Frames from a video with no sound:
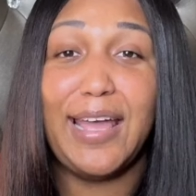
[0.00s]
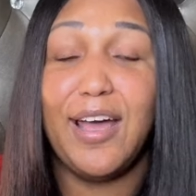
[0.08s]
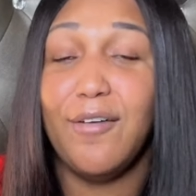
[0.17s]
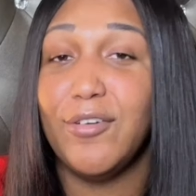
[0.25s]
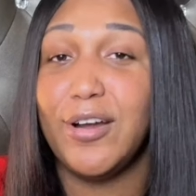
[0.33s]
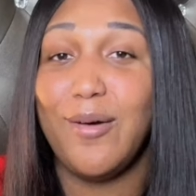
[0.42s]

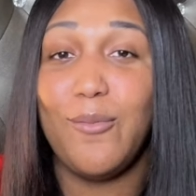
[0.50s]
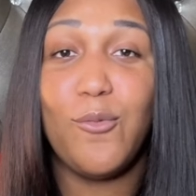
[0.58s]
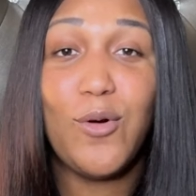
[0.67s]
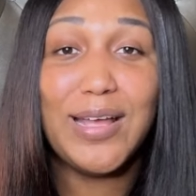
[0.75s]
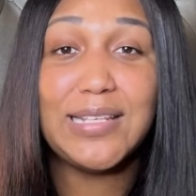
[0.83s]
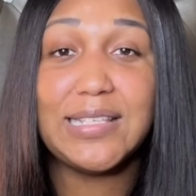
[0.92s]
covered up
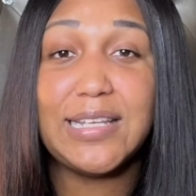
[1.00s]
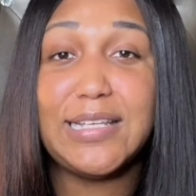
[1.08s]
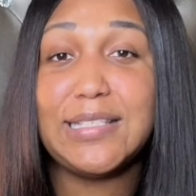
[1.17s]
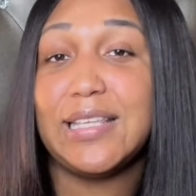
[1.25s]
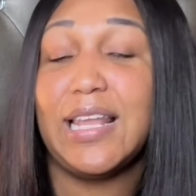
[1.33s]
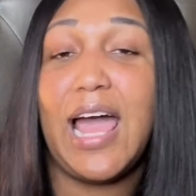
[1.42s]

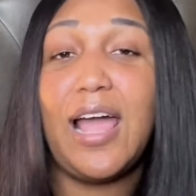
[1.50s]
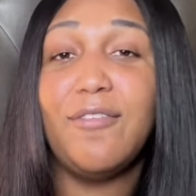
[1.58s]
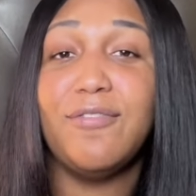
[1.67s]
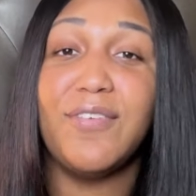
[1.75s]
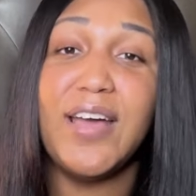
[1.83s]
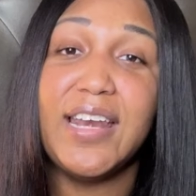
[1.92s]
onesies to like
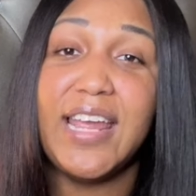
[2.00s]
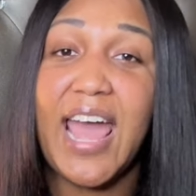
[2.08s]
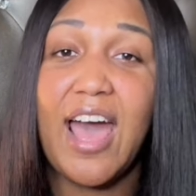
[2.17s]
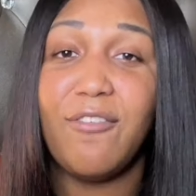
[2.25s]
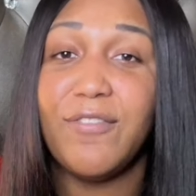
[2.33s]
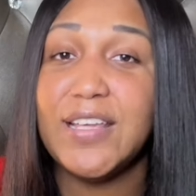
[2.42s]
funny
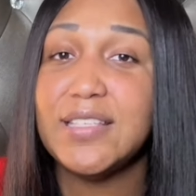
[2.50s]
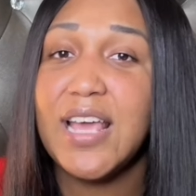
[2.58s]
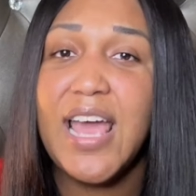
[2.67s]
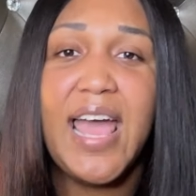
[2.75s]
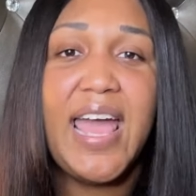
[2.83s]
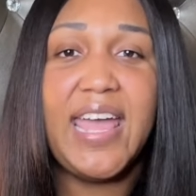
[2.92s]
outfits.
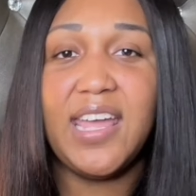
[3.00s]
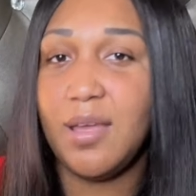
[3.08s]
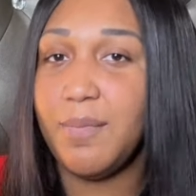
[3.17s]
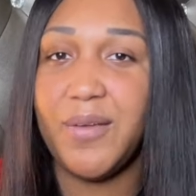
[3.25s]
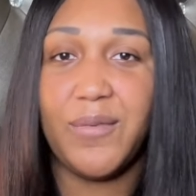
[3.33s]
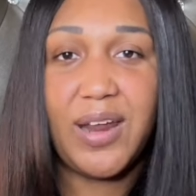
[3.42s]
It
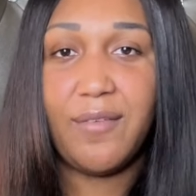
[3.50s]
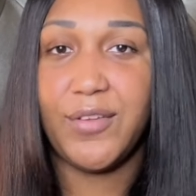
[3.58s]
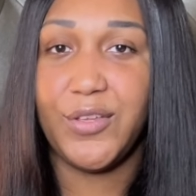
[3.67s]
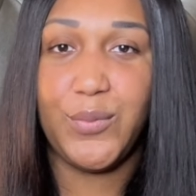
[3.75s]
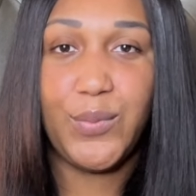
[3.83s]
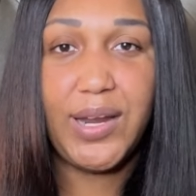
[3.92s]
can be whatever
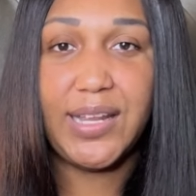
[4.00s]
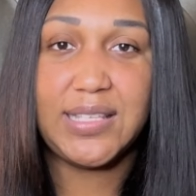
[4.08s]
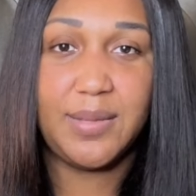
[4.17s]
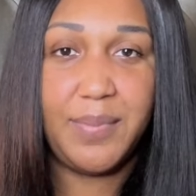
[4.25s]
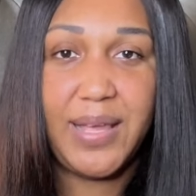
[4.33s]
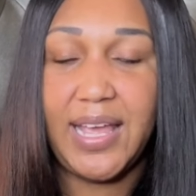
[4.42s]
you want it
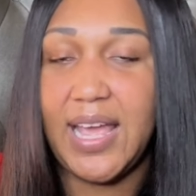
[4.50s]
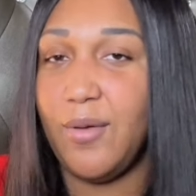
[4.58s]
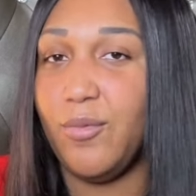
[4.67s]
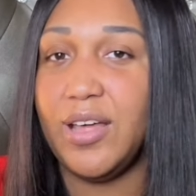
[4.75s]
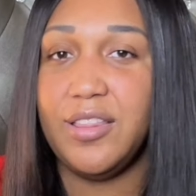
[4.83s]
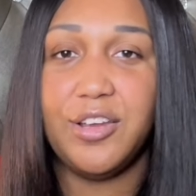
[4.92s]
to be.
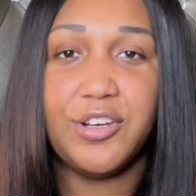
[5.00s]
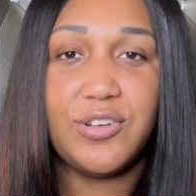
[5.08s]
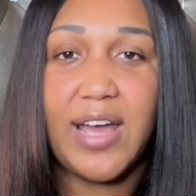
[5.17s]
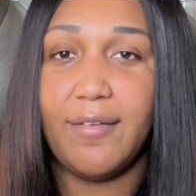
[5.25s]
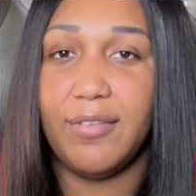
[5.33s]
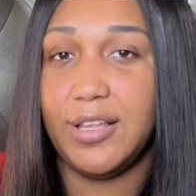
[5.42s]
And whether you're
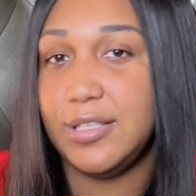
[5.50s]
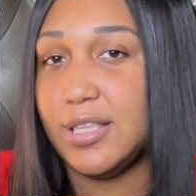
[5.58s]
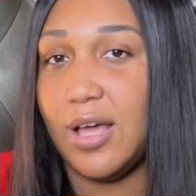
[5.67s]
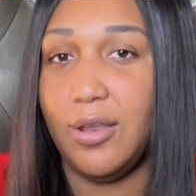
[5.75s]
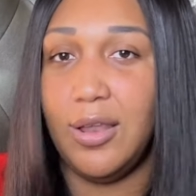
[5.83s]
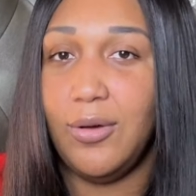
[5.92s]
traveling
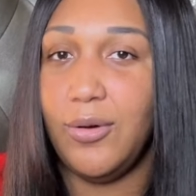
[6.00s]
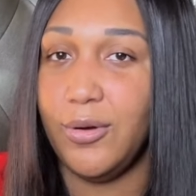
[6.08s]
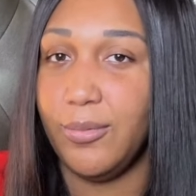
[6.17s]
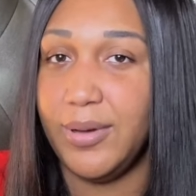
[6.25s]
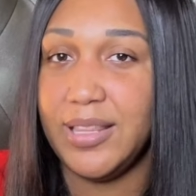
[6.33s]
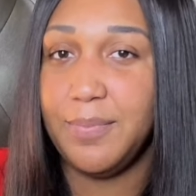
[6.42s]
solo
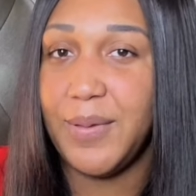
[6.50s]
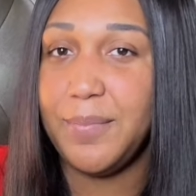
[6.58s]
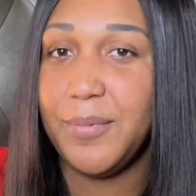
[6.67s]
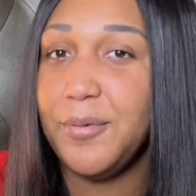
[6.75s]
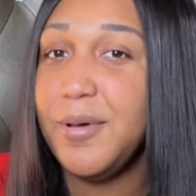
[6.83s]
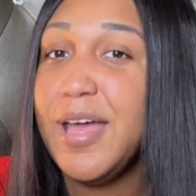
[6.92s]
or with
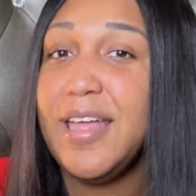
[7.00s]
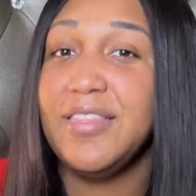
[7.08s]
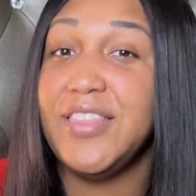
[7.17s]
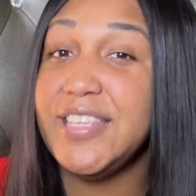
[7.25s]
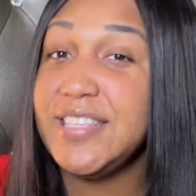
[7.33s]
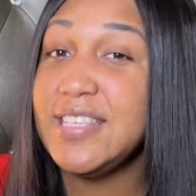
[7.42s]
people,
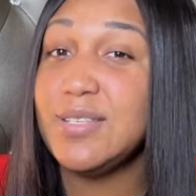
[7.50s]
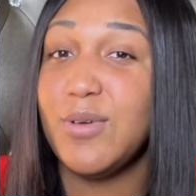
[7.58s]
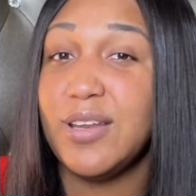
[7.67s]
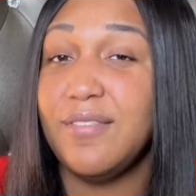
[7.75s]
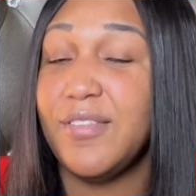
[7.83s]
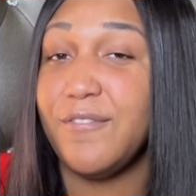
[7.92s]
this is
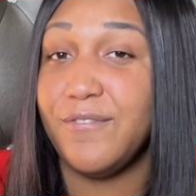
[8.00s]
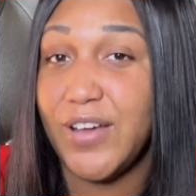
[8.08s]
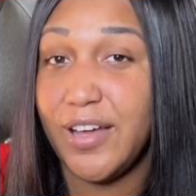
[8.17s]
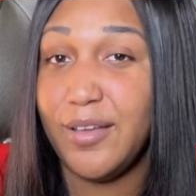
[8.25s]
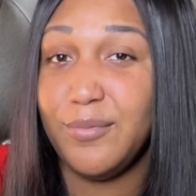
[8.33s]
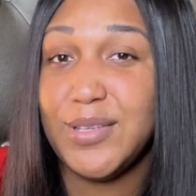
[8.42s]
one of the
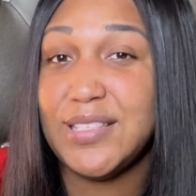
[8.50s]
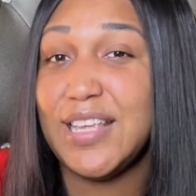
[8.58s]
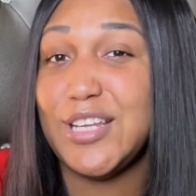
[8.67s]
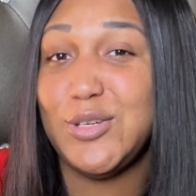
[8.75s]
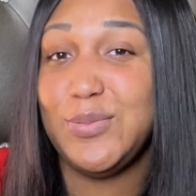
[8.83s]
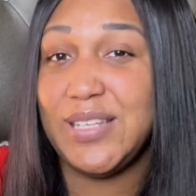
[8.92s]
fun ones
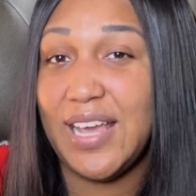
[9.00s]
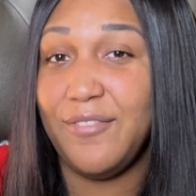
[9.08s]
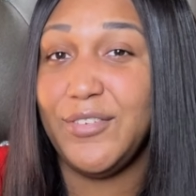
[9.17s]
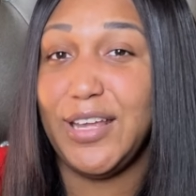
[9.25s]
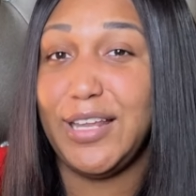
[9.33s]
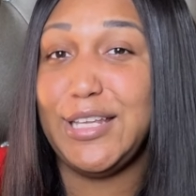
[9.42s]
that you
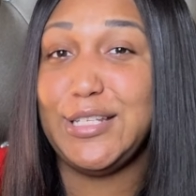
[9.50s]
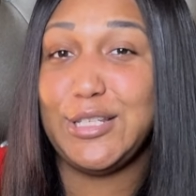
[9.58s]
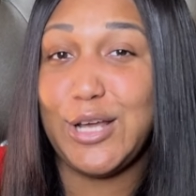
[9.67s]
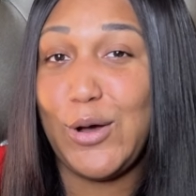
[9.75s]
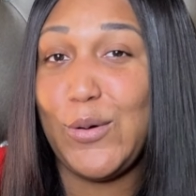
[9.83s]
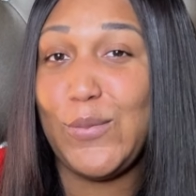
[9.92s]
definitely
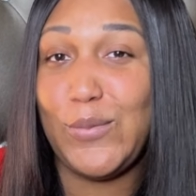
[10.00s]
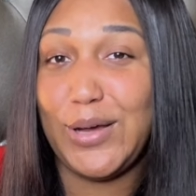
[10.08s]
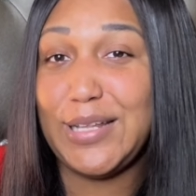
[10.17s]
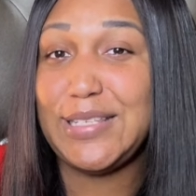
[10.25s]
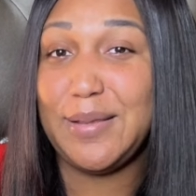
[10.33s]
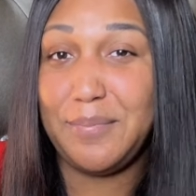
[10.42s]
don't
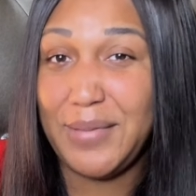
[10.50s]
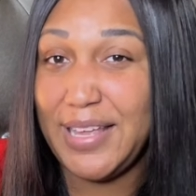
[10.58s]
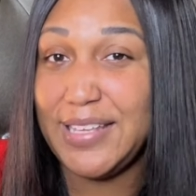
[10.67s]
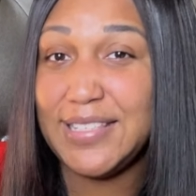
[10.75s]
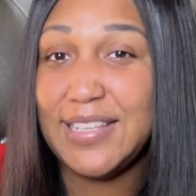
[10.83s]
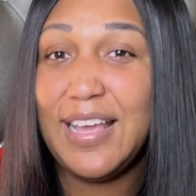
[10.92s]
want to
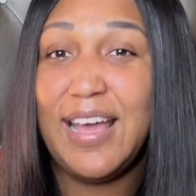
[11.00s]
miss.